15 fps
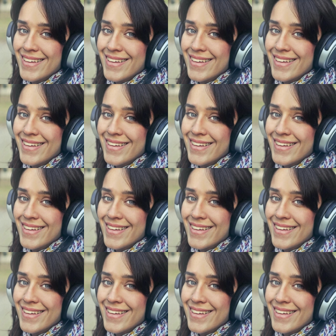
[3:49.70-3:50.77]

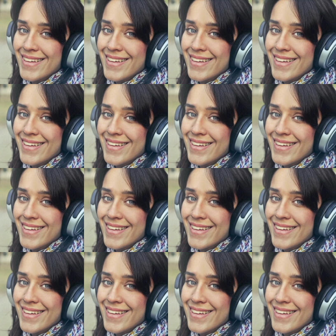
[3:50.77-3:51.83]

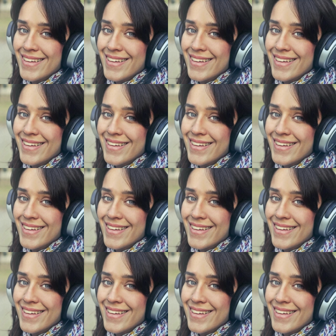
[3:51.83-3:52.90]

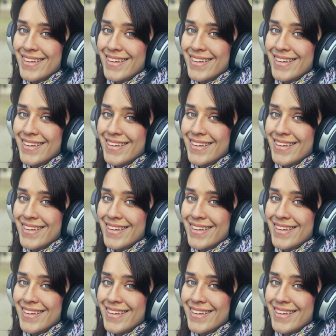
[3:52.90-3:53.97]

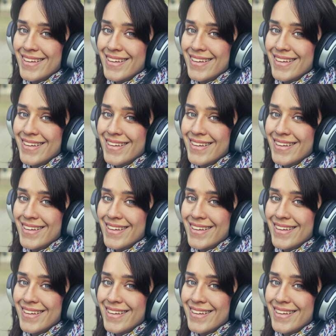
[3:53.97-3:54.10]
[no speech]